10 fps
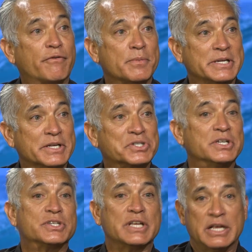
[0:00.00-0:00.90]
it from a
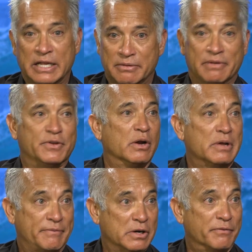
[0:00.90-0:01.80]
distance. If you don't
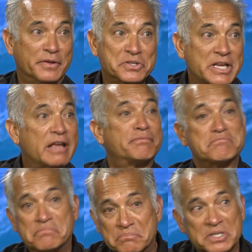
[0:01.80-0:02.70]
if you don't feel safe,
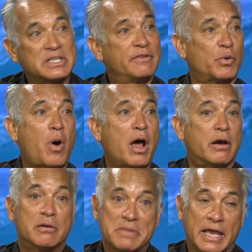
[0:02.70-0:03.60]
just leave the
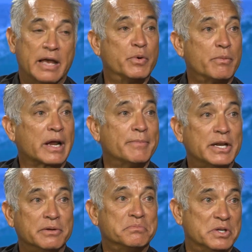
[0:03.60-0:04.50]
water. And we recommend
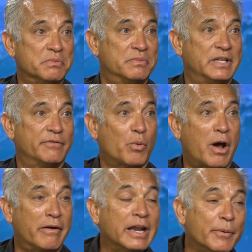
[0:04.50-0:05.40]
you, you leave the
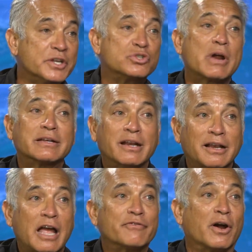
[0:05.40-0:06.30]
water anyways. Track down a
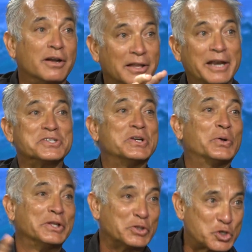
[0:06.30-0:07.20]
lifeguard and let us know
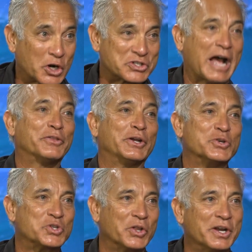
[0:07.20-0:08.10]
that the shark's out there
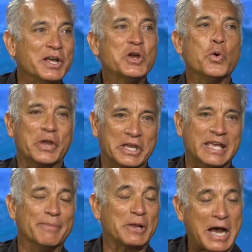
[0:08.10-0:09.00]
so that right. we can
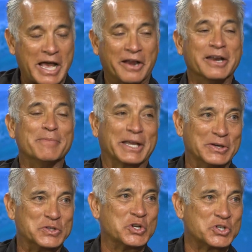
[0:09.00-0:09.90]
keep an eye on it and make a
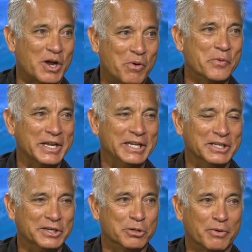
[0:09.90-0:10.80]
decision on what we need to
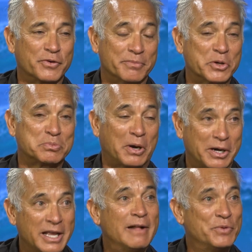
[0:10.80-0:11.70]
do. But for the most
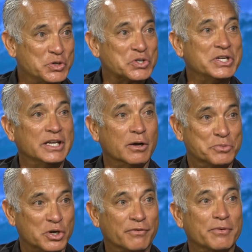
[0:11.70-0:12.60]
part, you just need to
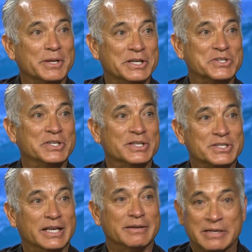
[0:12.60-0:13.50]
observe from a distance
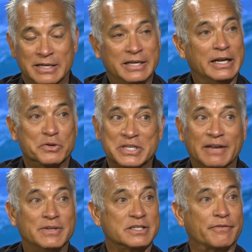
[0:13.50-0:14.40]
and, you know,
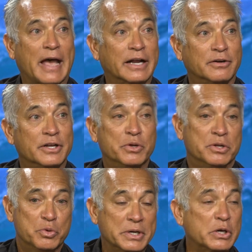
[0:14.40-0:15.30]
safety is a factor. You,
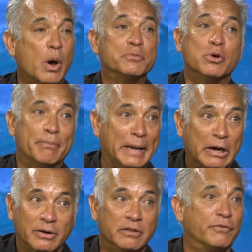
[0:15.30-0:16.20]
wouldn't go up to a
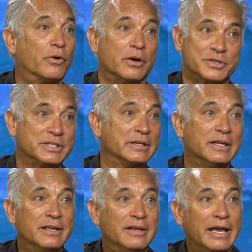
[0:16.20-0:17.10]
bear in the forest and,
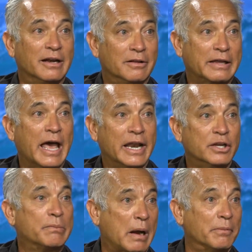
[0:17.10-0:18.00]
and look at it.
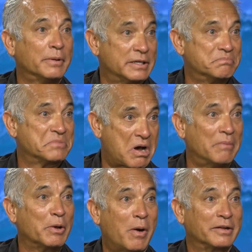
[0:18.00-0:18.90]
You'd probably
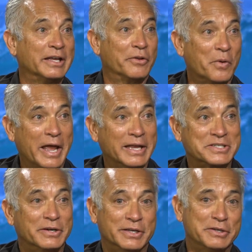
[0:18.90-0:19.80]
calmly walk the other way.
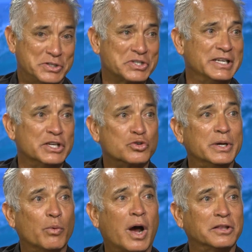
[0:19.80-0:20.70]
So you just need to
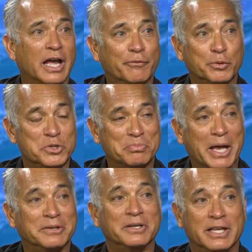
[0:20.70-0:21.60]
treat wildlife with
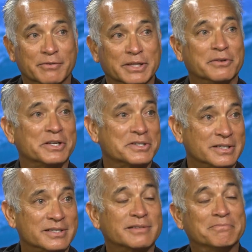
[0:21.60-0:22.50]
respect and give it their
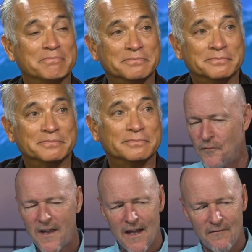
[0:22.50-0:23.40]
distance. So
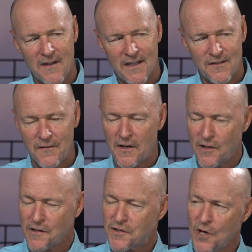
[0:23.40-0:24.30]
we can have the next
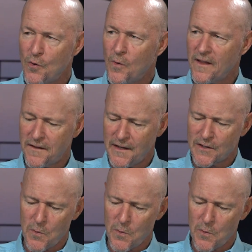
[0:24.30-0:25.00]
figure. So one of the things